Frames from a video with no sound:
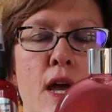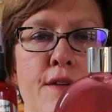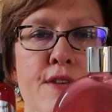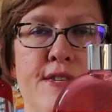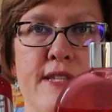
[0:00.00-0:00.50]

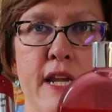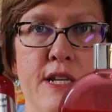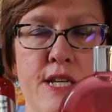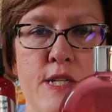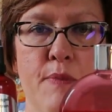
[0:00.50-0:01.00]
and this is
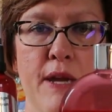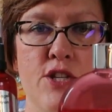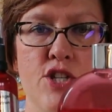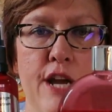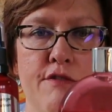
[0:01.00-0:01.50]
linked into base
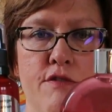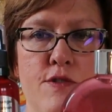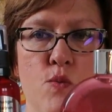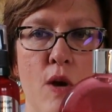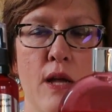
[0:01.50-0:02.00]
chakra
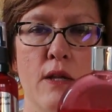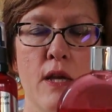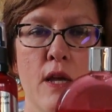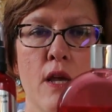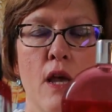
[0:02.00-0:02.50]
as well.